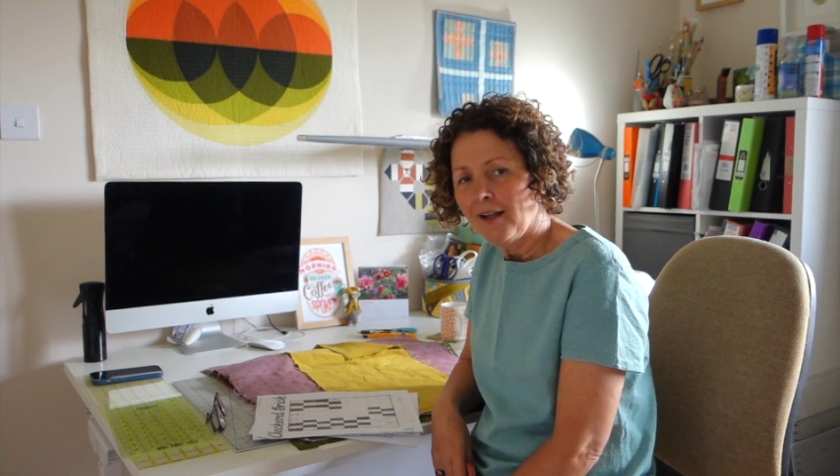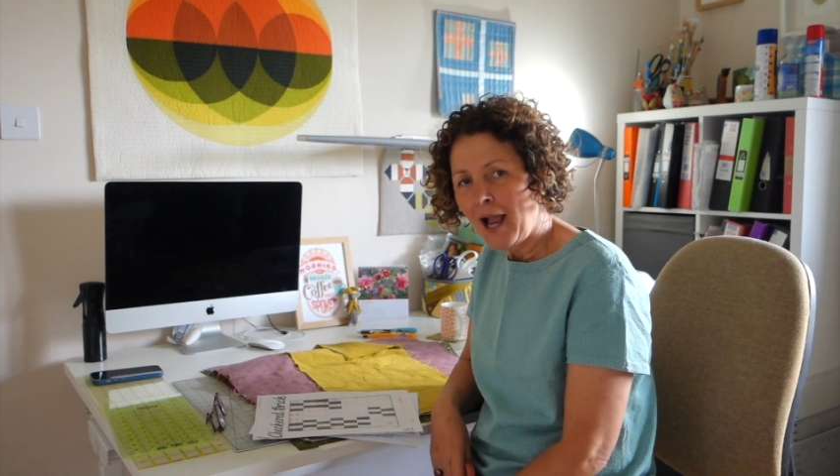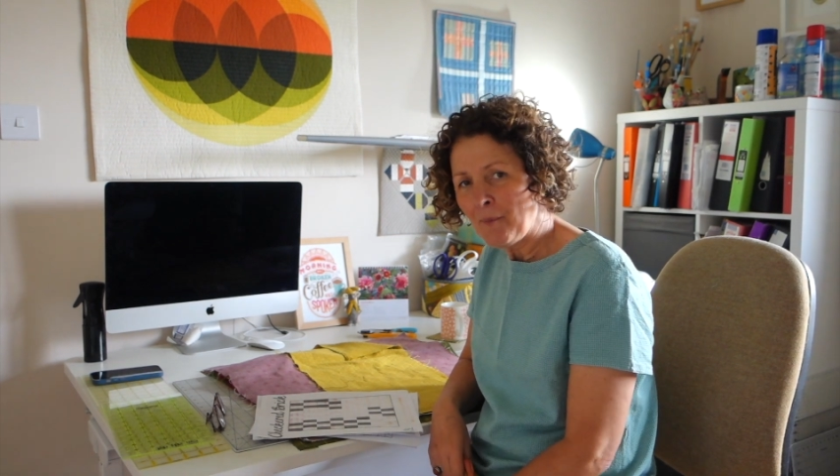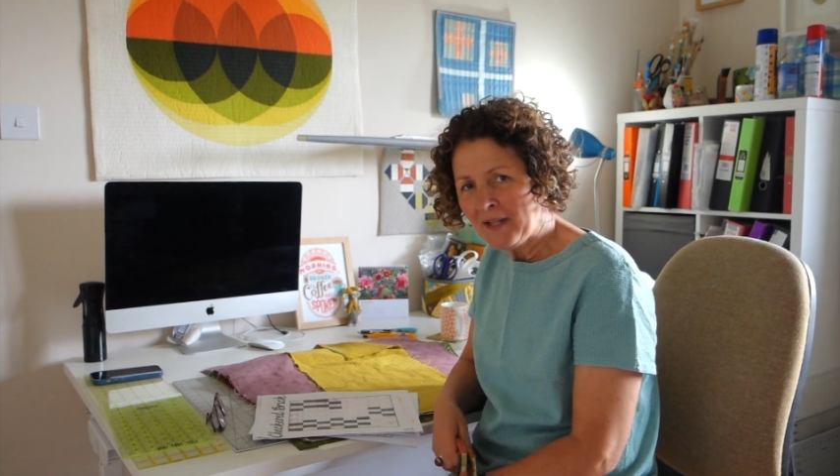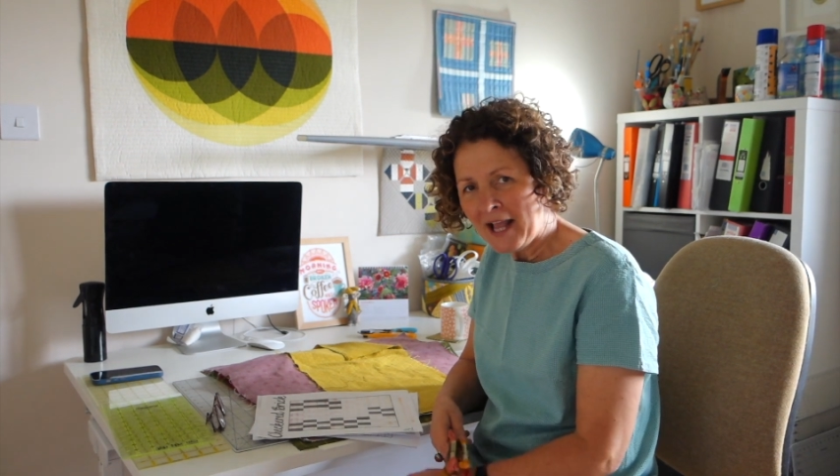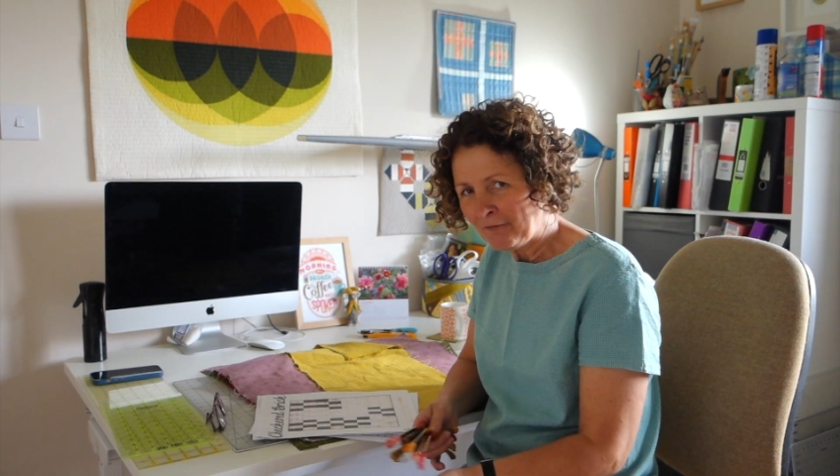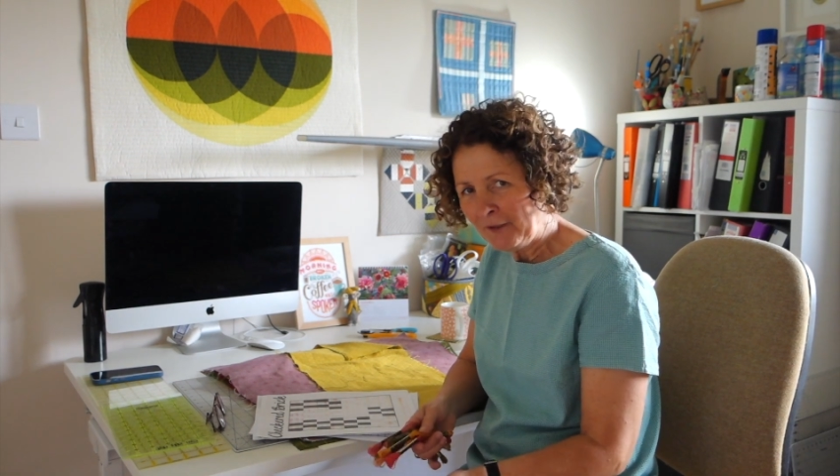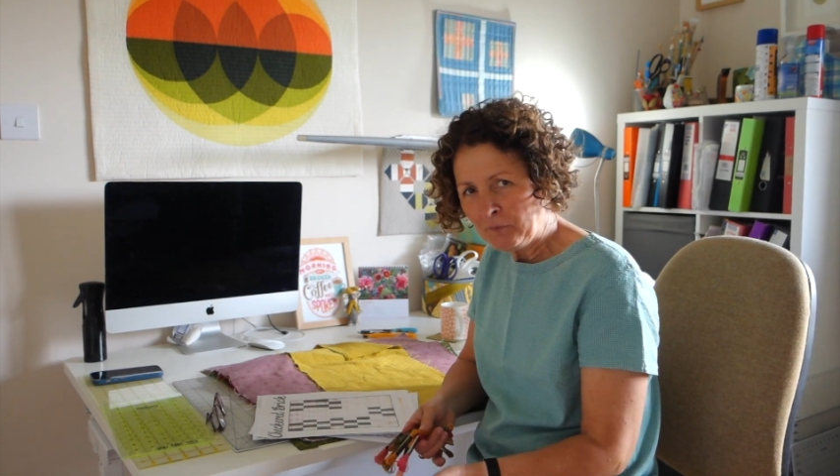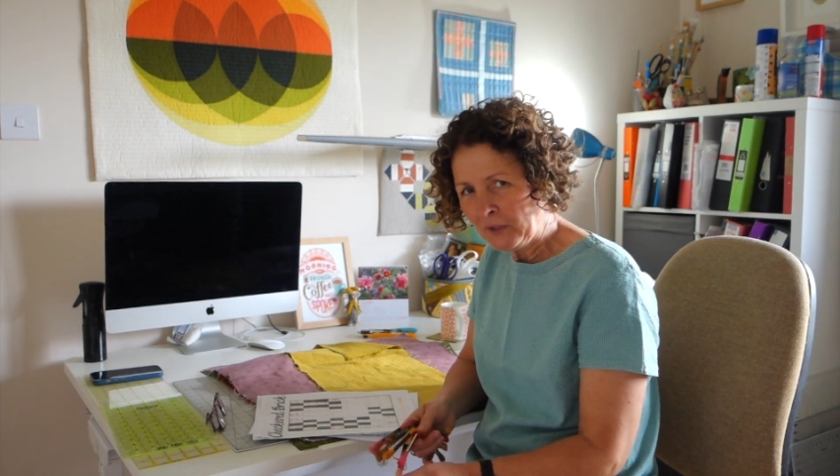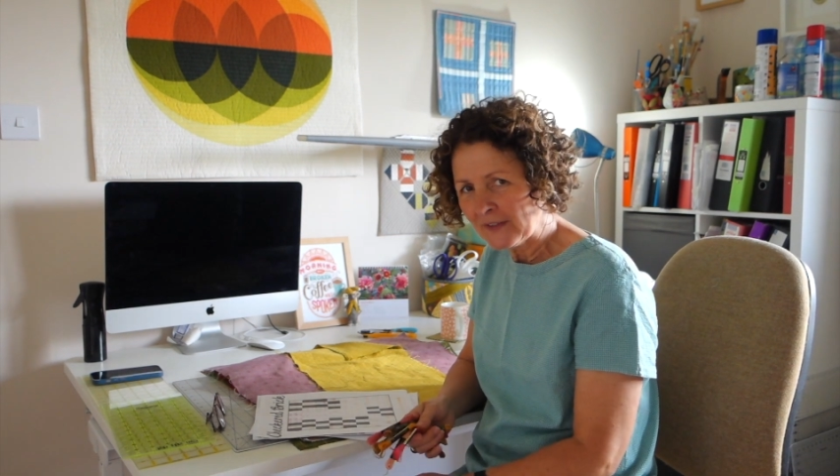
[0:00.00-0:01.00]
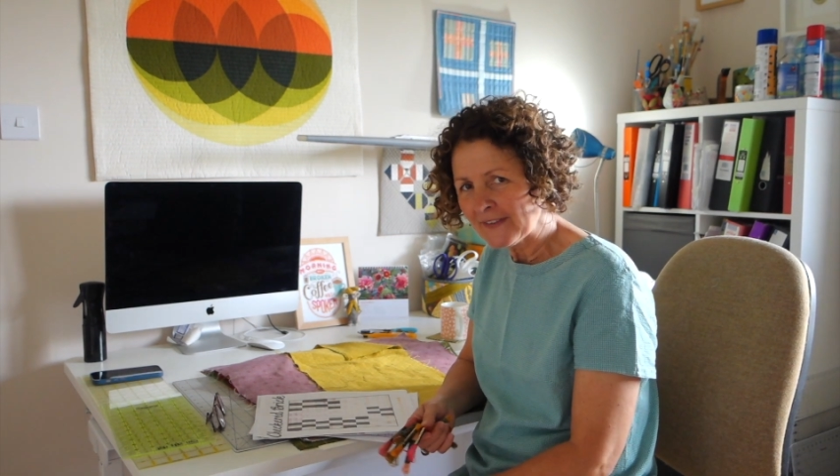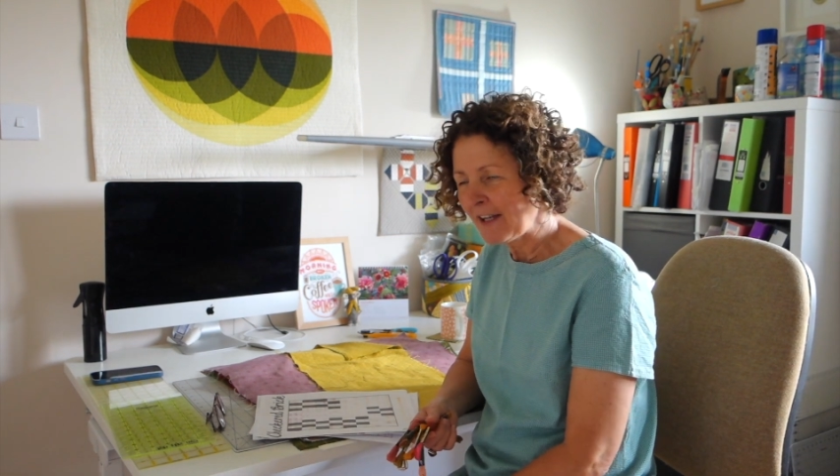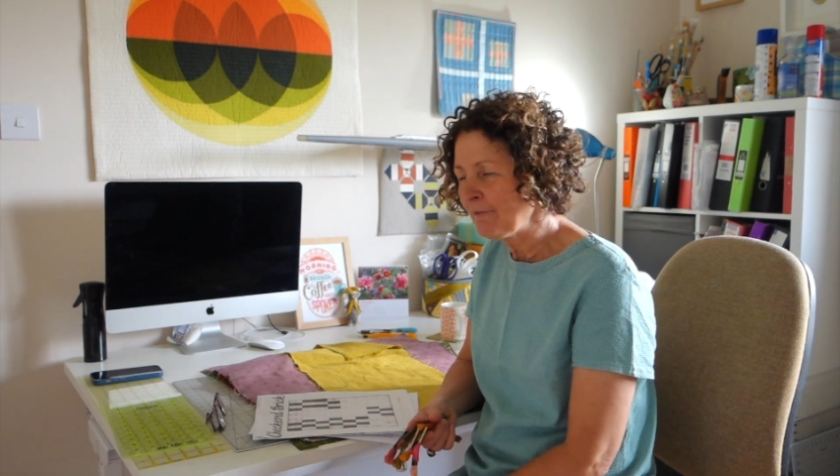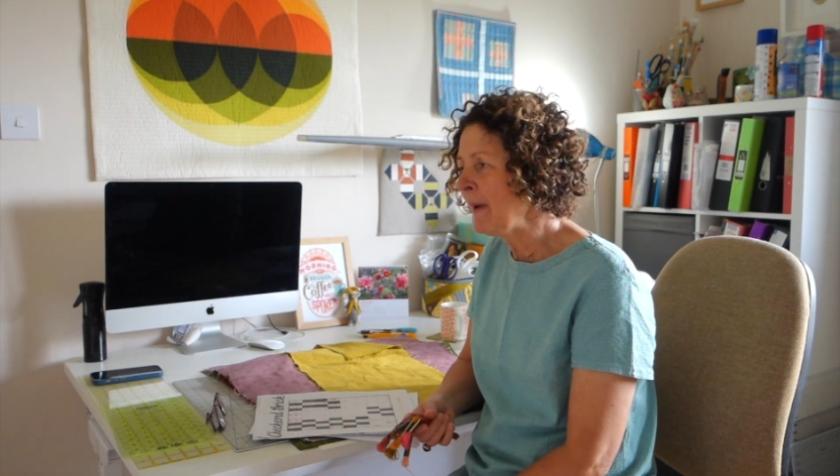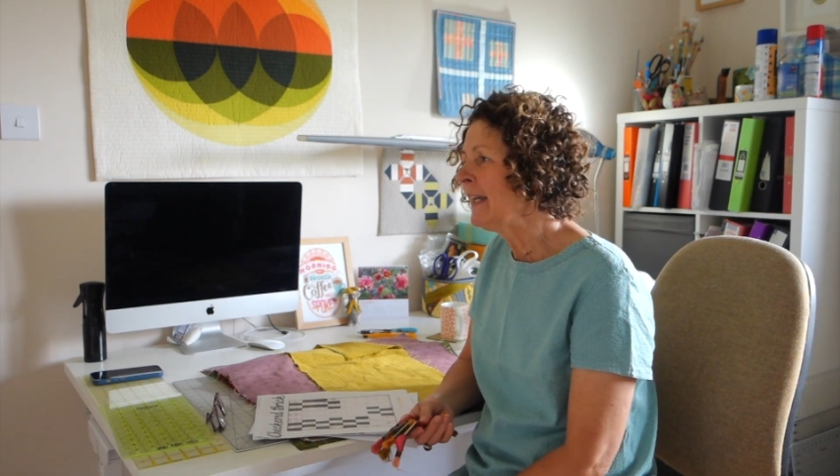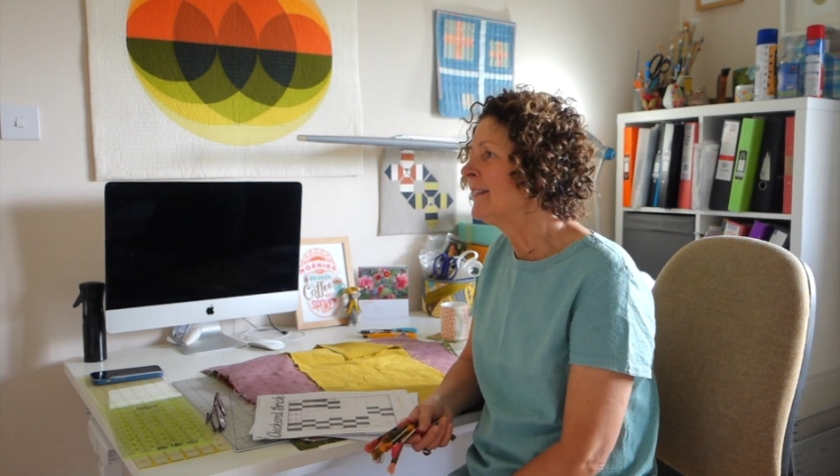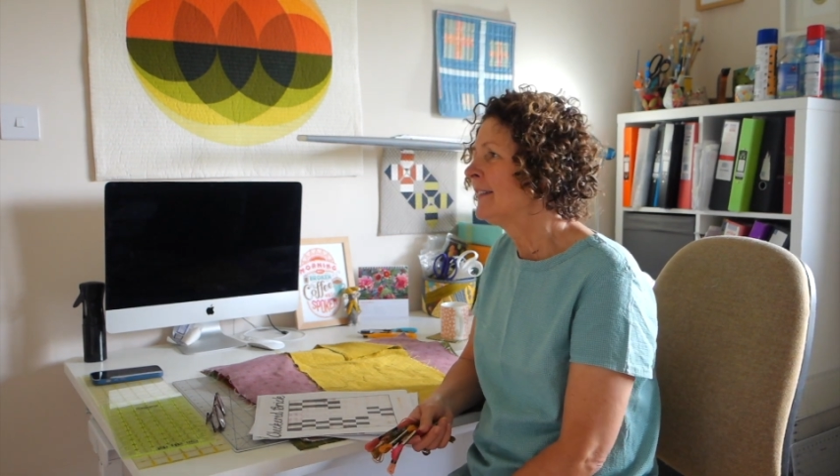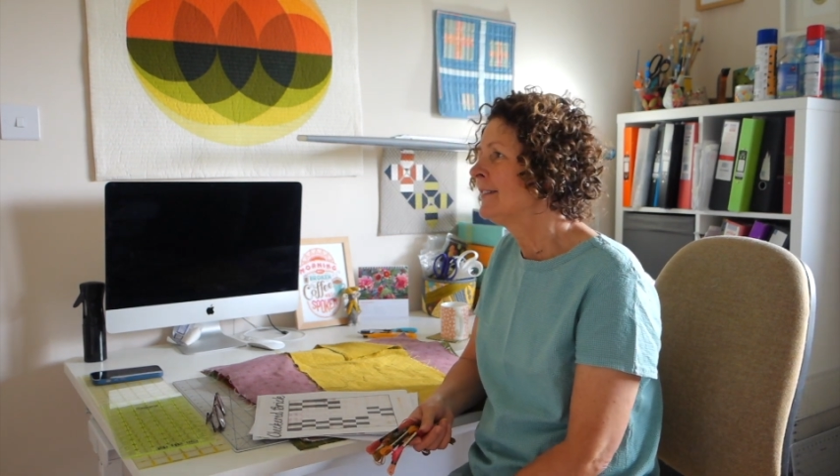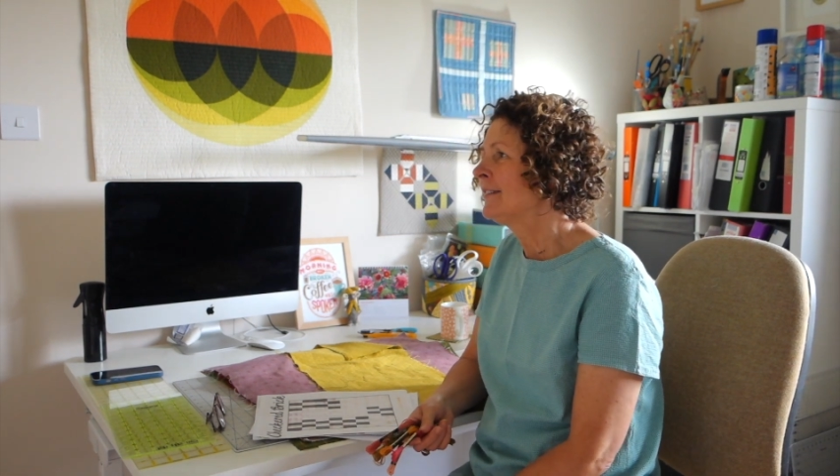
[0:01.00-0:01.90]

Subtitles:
I'm laughing because I've made